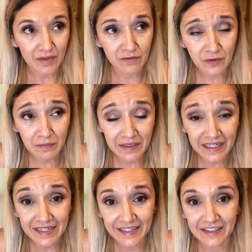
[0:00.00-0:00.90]
For
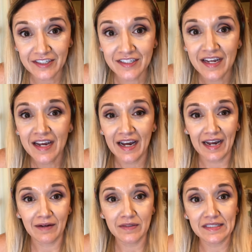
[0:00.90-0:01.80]
many years,
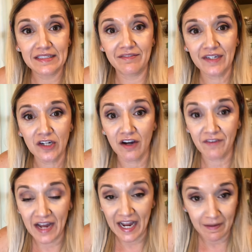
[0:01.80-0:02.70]
I was living
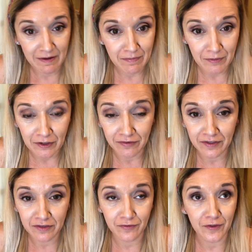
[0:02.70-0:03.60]
off of
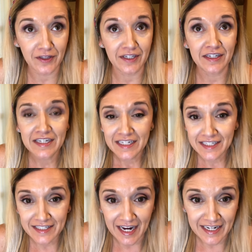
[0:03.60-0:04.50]
ibuprofen for the
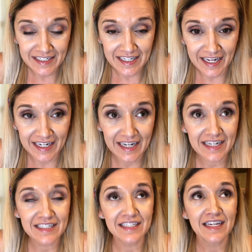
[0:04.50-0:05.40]
sinus
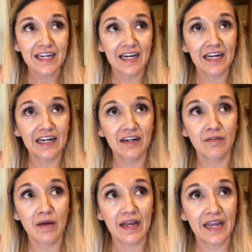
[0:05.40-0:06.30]
headaches,
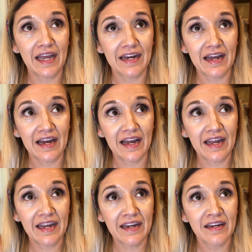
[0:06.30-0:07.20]
and
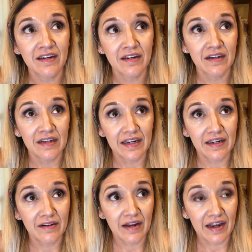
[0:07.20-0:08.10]
I
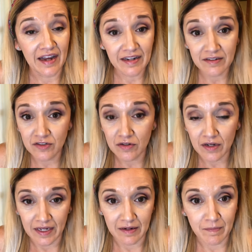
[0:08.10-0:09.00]
had
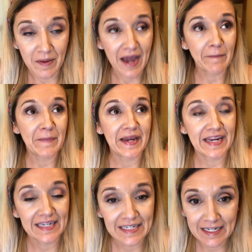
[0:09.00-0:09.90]
like back
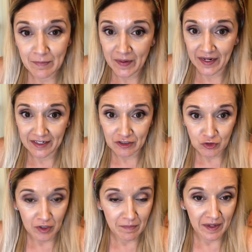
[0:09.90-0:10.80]
pain and knee pain and
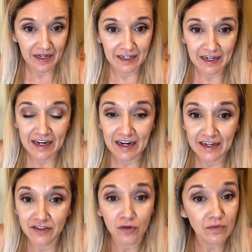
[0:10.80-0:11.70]
joint pain, and
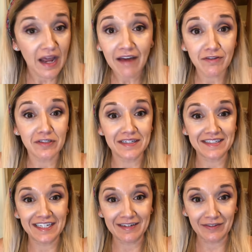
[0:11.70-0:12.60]
I don't have those
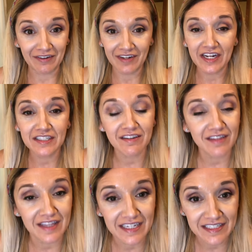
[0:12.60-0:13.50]
things anymore because of
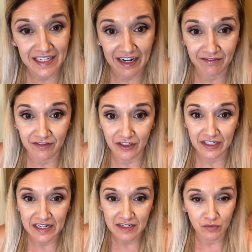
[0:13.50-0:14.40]
the things that I've learned.
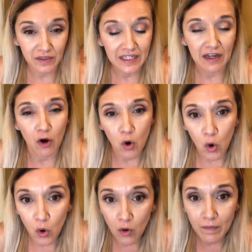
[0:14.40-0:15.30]
And it's really a
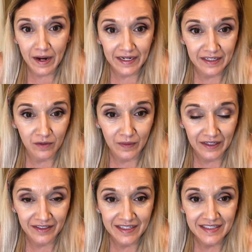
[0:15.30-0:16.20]
whole body
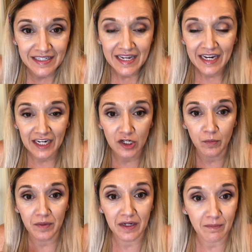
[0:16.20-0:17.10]
awareness and
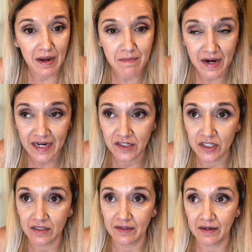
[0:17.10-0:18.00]
opening my mind
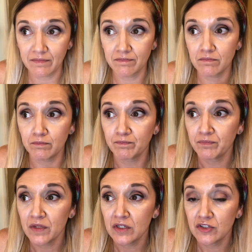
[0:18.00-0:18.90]
to like
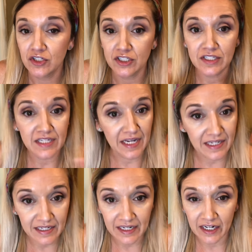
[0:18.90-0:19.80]
just
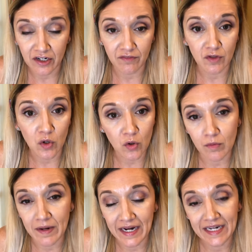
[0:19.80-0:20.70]
taking care of the whole
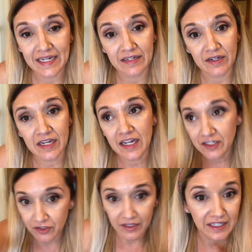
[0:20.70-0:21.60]
body and
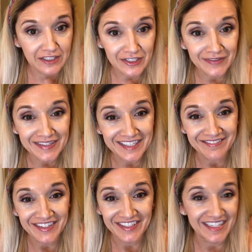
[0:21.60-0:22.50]
entering into a
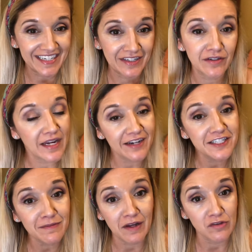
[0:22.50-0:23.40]
community who
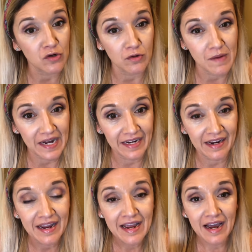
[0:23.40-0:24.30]
cares about the whole
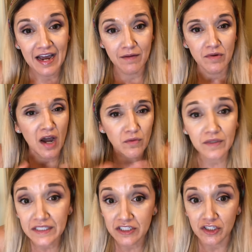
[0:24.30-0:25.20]
body, not
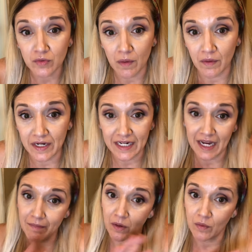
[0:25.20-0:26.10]
really just what we're
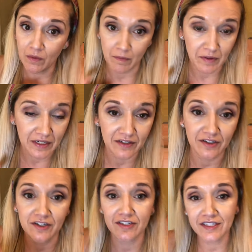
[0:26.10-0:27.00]
eating, but what we're putting
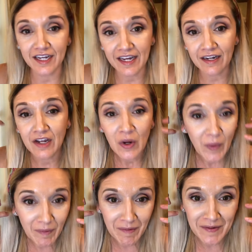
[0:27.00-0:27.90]
on our skin,
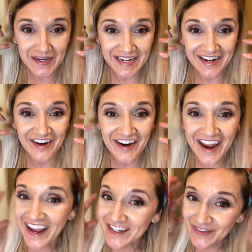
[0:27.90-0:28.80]
what we're putting in our
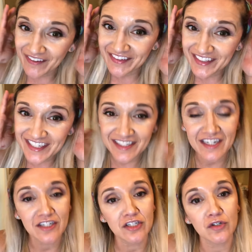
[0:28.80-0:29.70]
heads, what we're
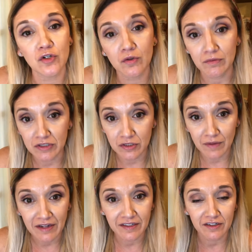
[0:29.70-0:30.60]
listening to, who we're
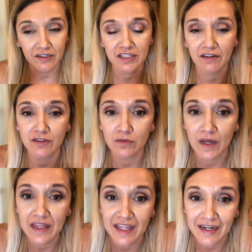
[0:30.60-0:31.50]
surrounding ourselves
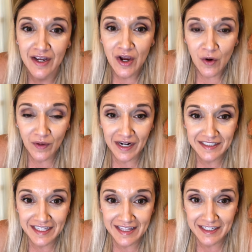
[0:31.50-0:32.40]
with, and what
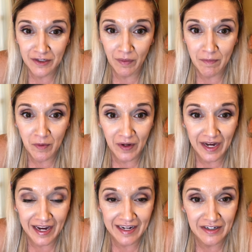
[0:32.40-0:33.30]
kinds of things are we
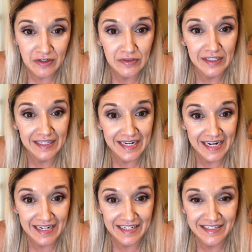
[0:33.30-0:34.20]
pouring in, and who's
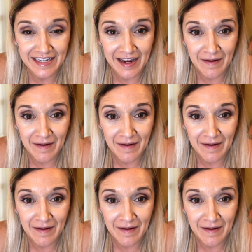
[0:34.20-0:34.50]
leading us